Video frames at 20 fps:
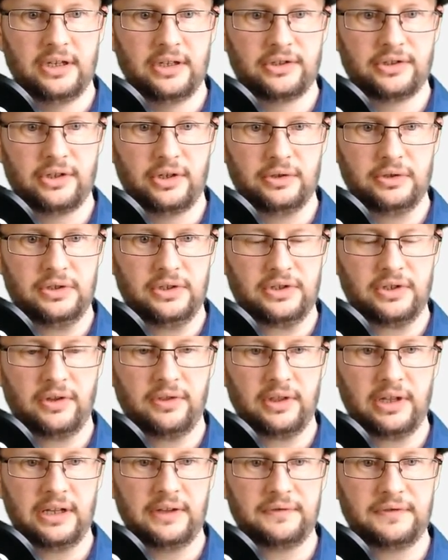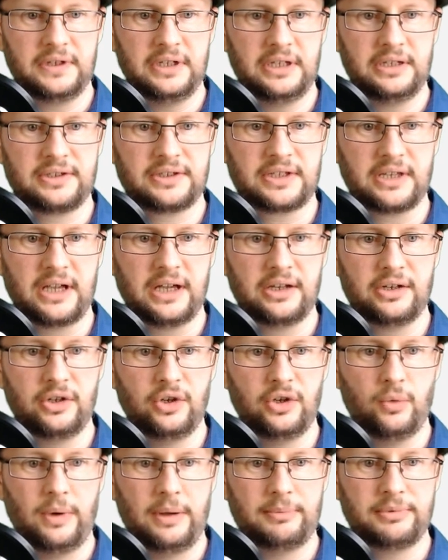So just on the left here, Start
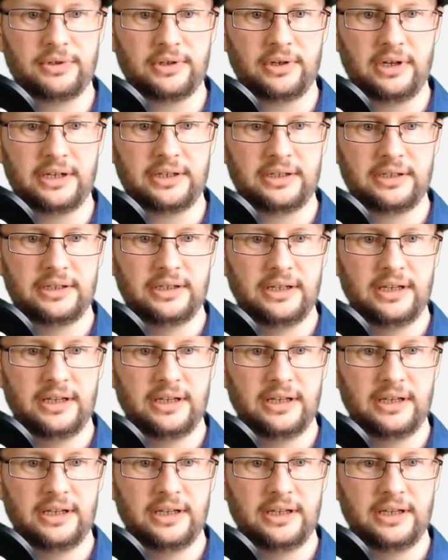New Website,